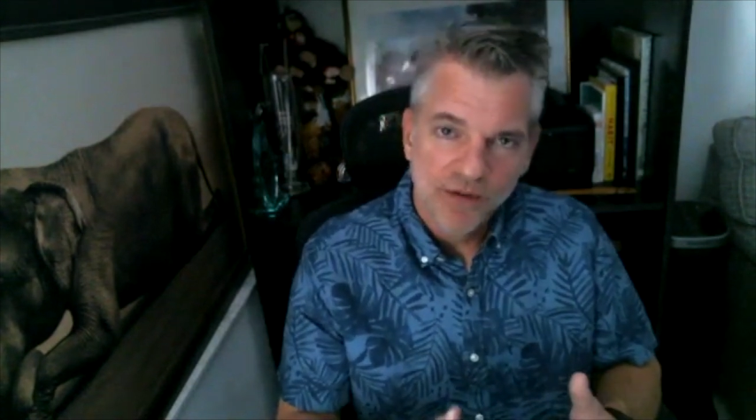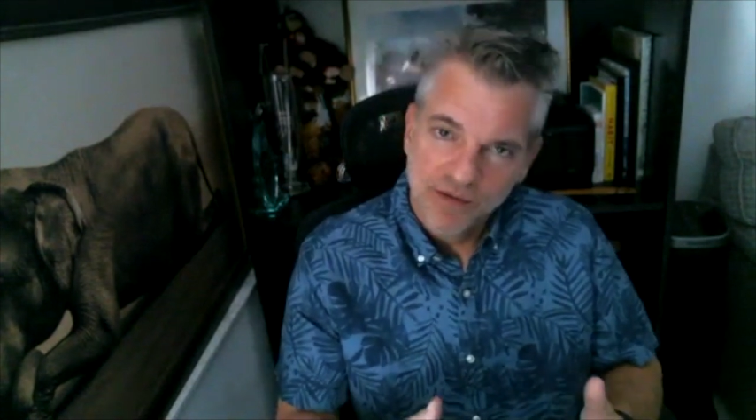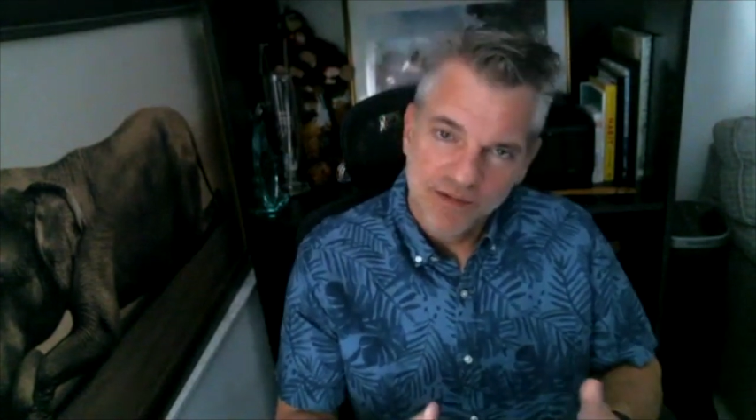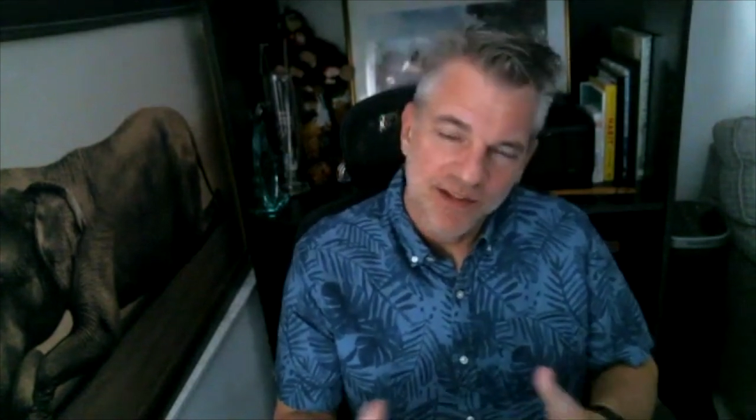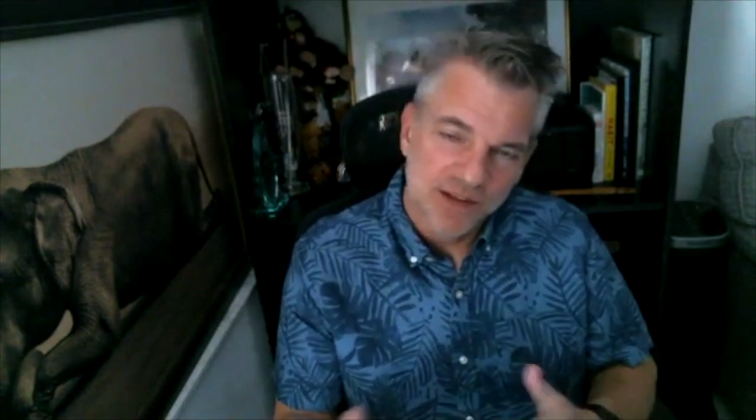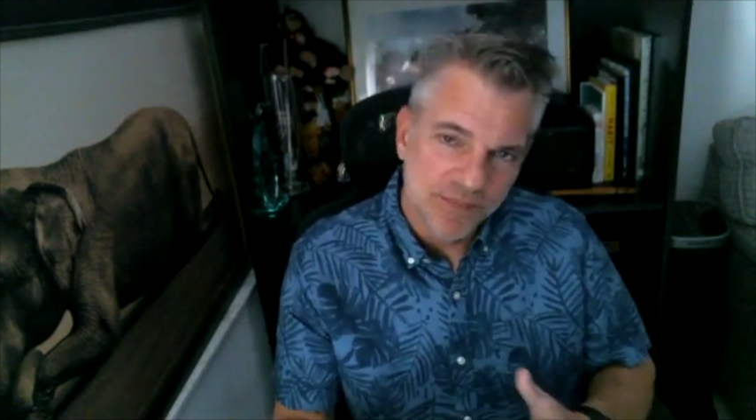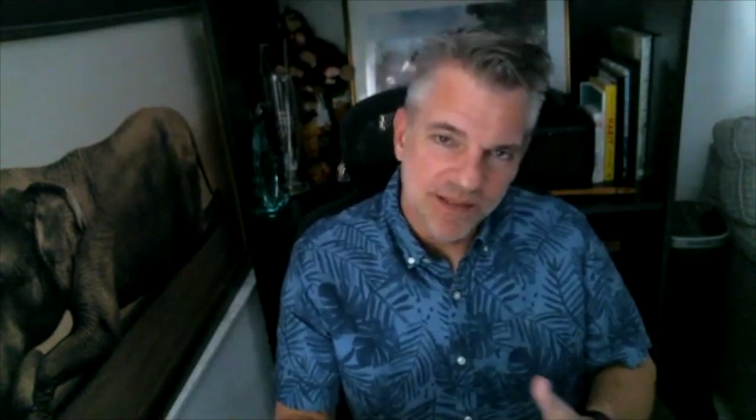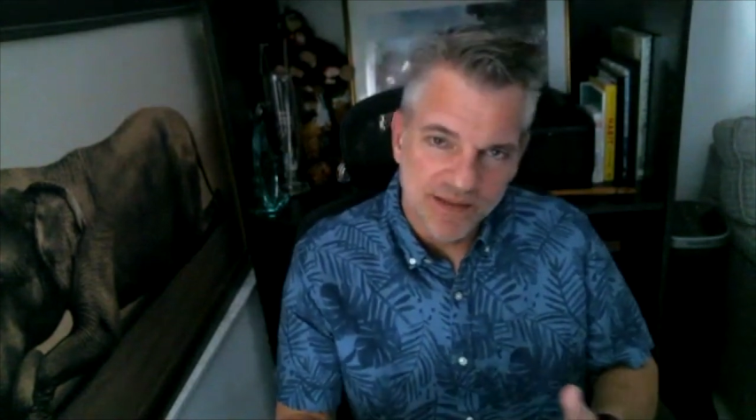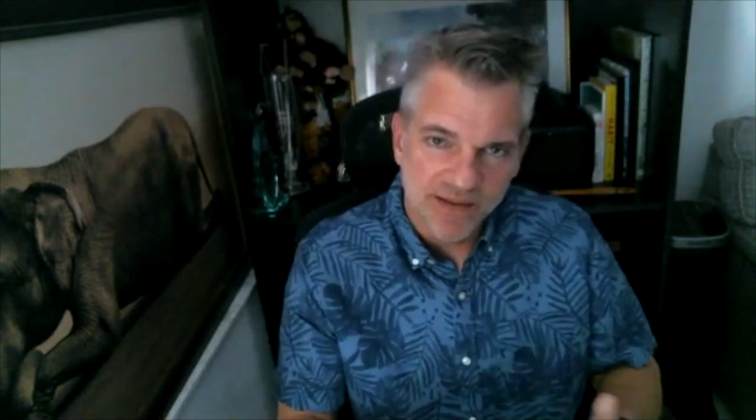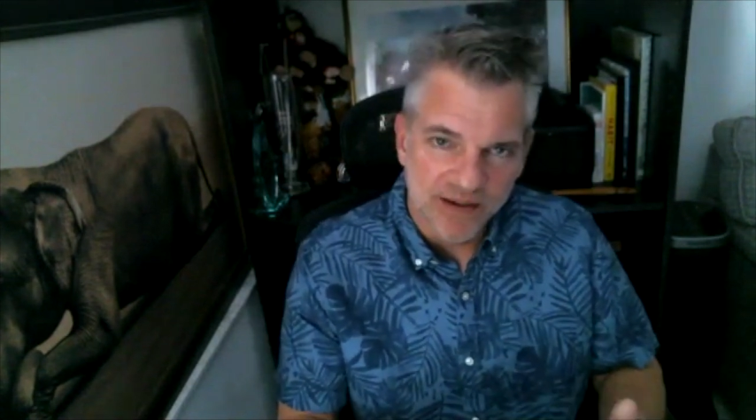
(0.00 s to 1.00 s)
didn't
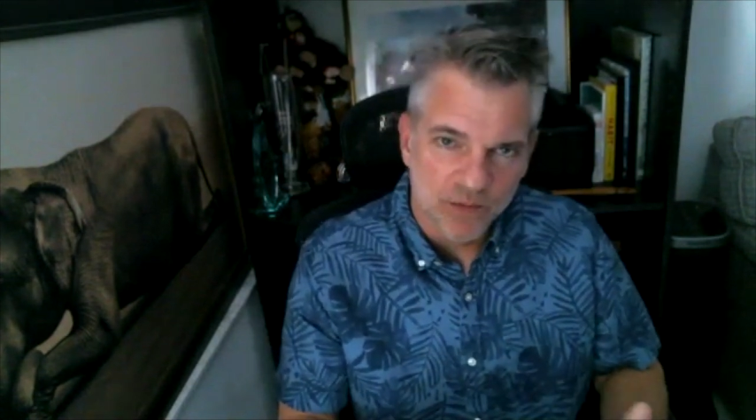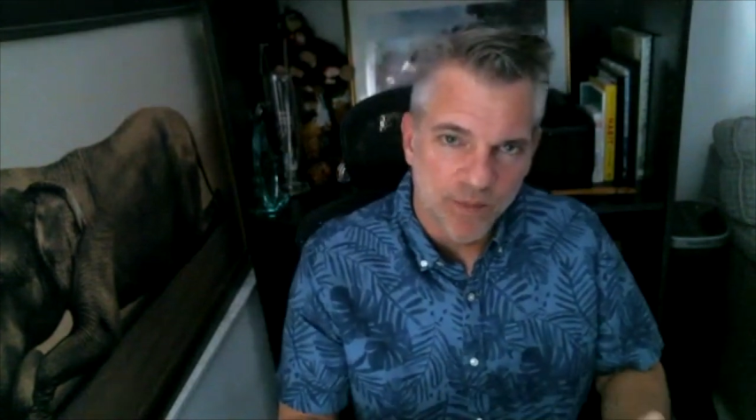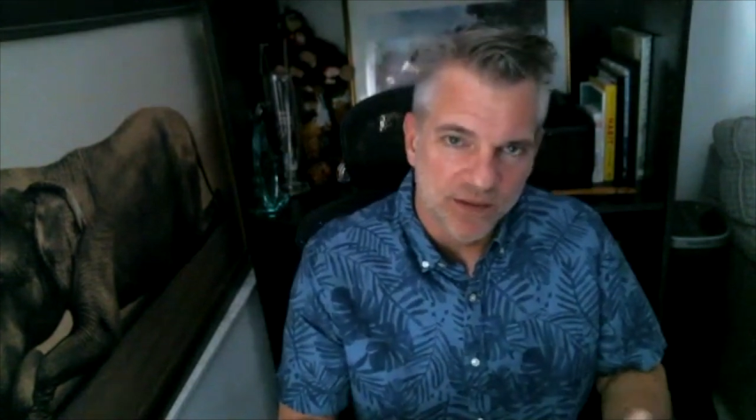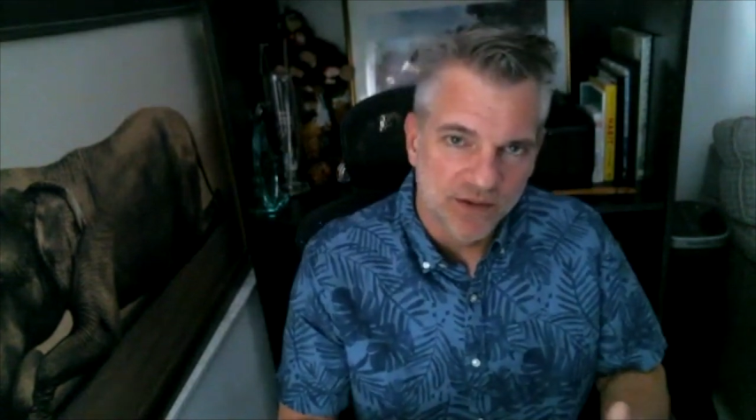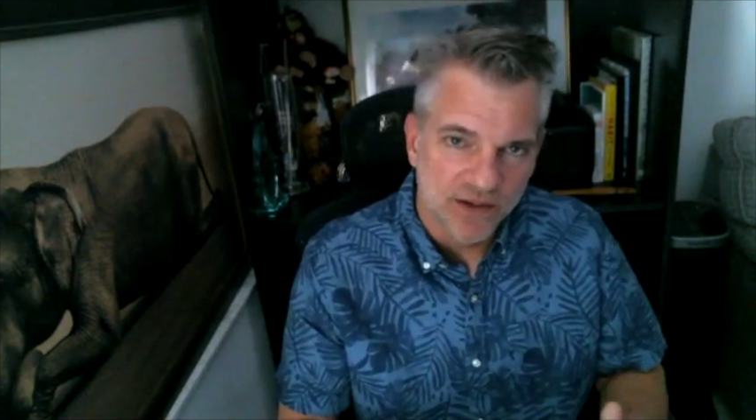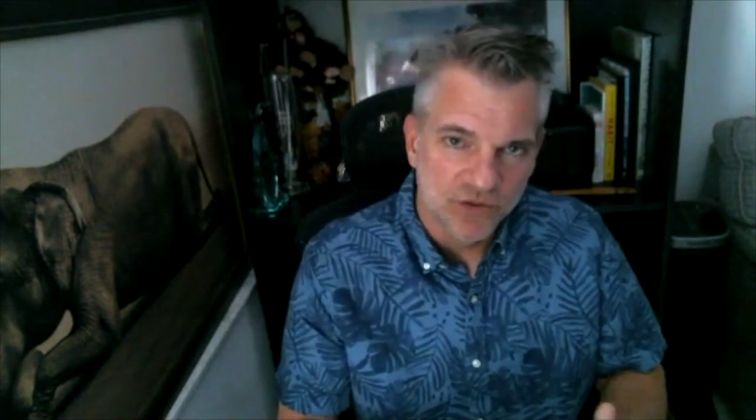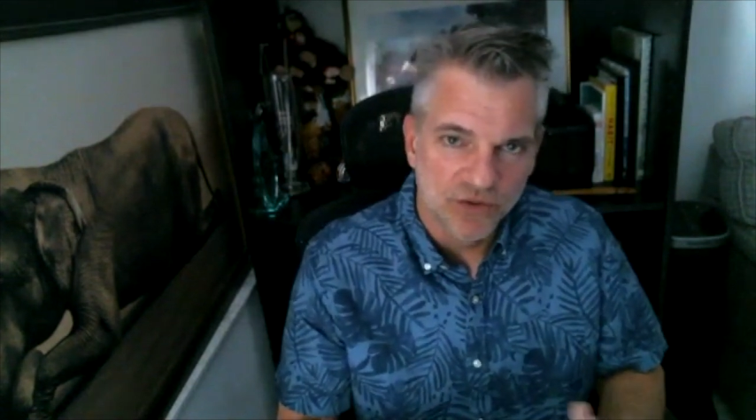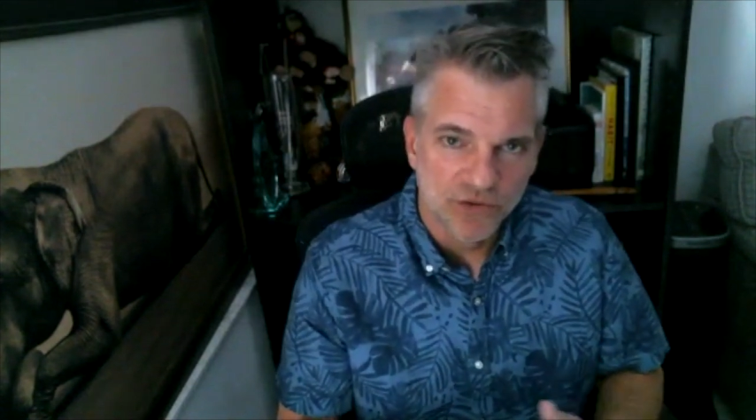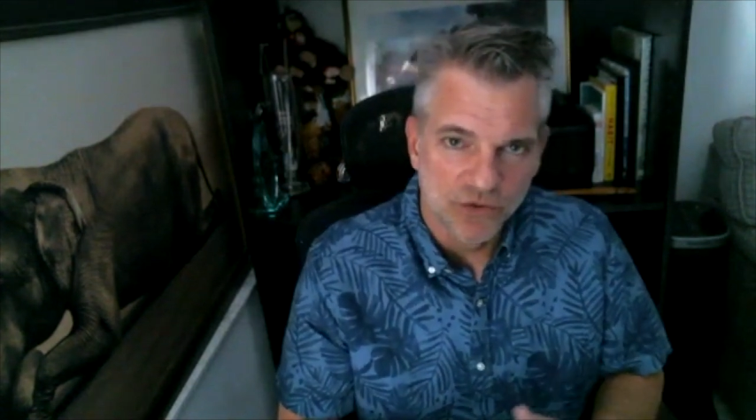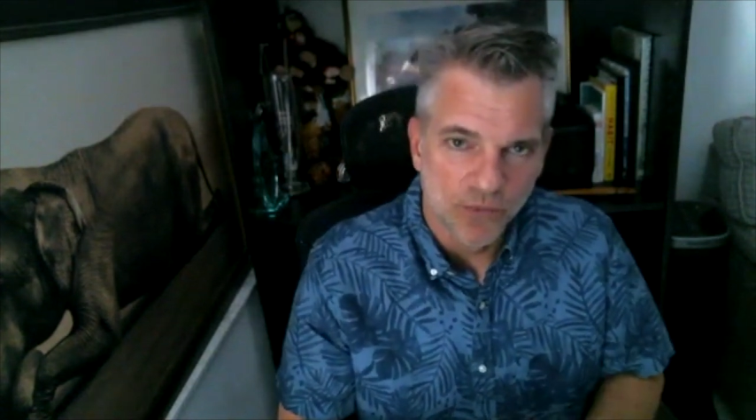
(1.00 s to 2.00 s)
meet the
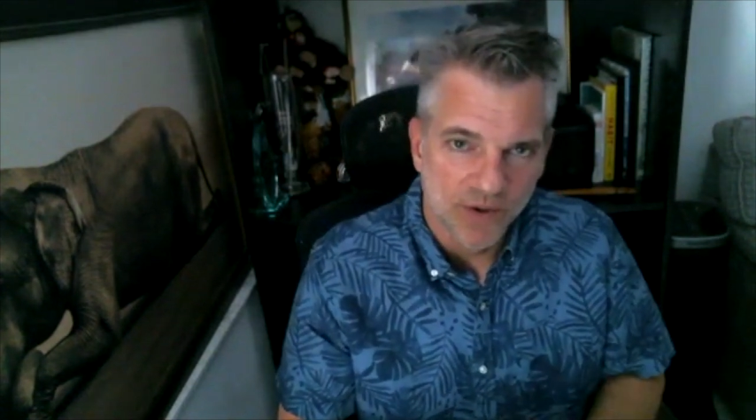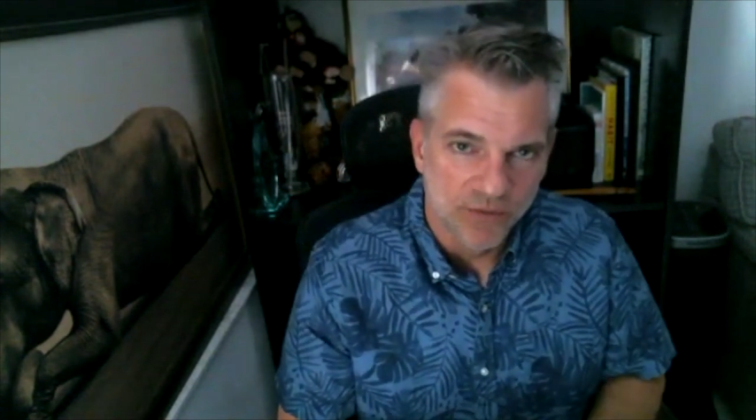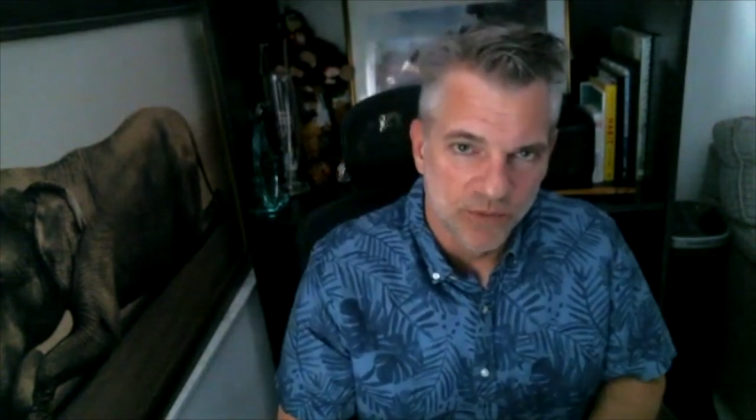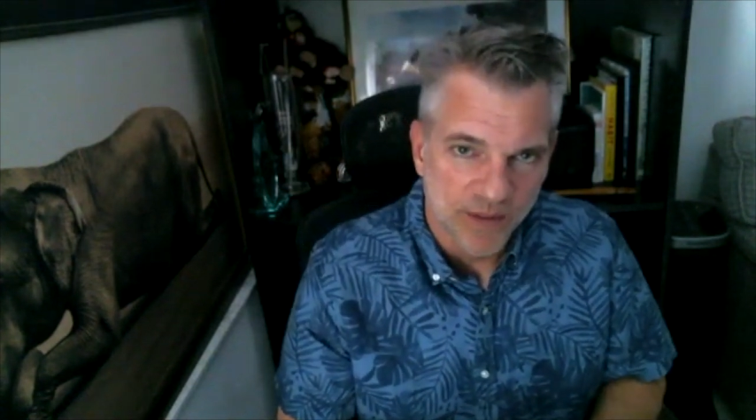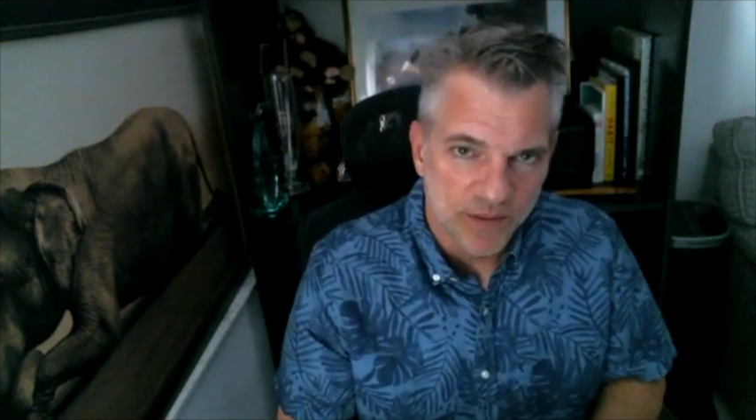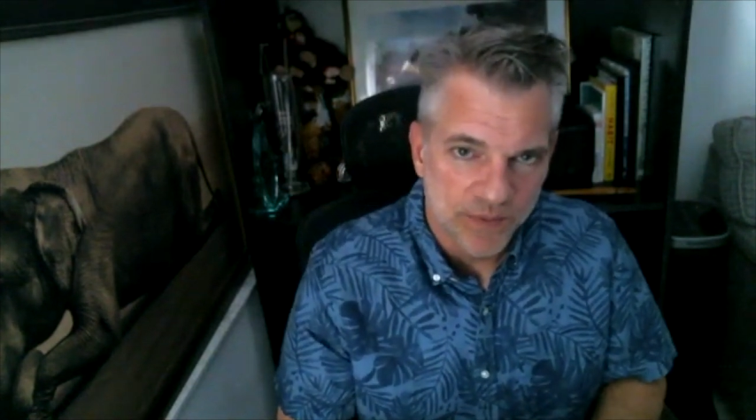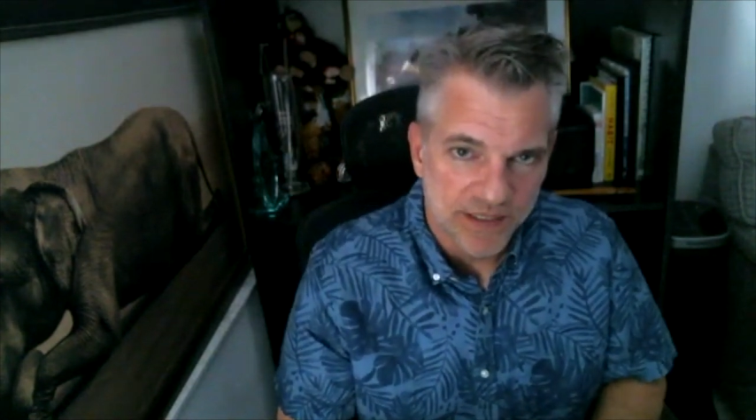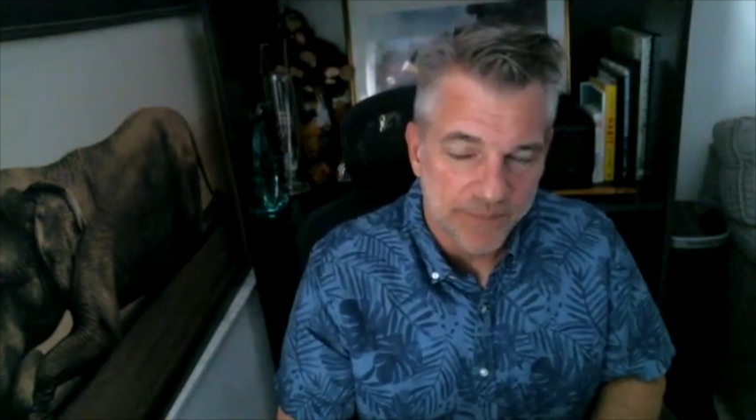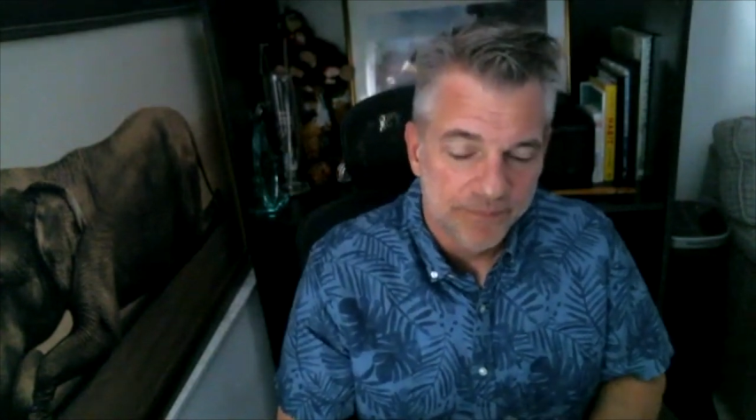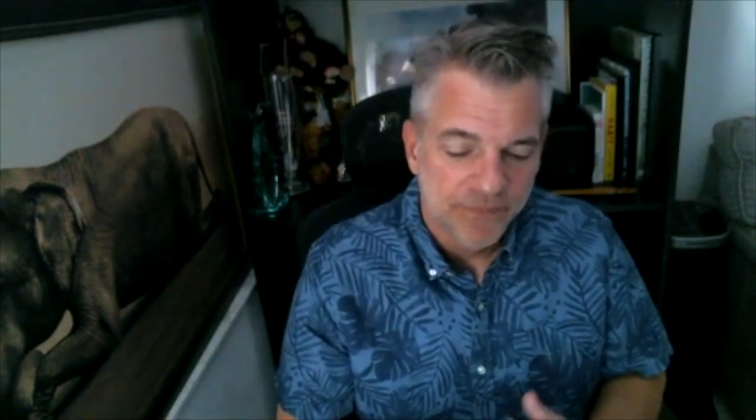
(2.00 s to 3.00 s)
expectations, or whatever it might be.